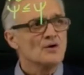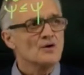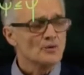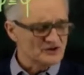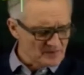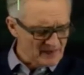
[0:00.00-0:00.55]

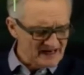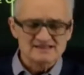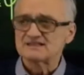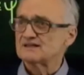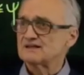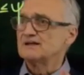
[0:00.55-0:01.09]
which
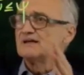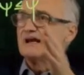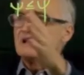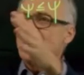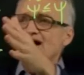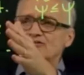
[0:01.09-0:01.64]
means, and
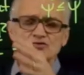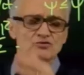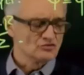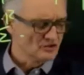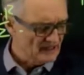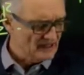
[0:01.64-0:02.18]
how
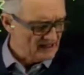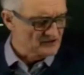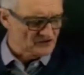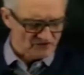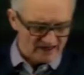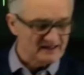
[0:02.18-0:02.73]
to
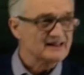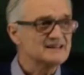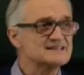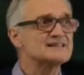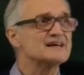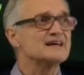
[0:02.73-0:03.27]
illustrate this
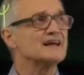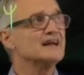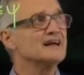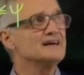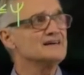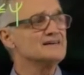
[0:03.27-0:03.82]
thing
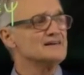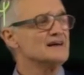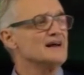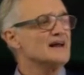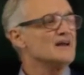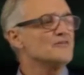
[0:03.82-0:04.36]
here,
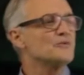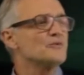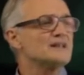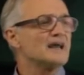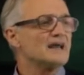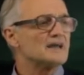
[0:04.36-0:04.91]
if we
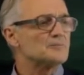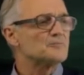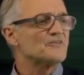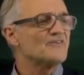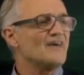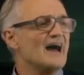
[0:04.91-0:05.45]
take
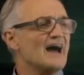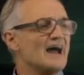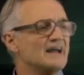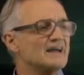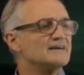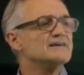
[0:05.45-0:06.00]

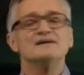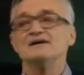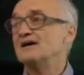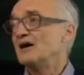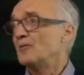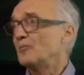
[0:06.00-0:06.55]
psi
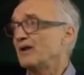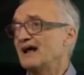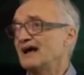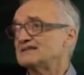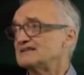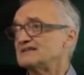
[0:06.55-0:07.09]

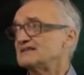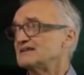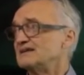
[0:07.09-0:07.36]
plus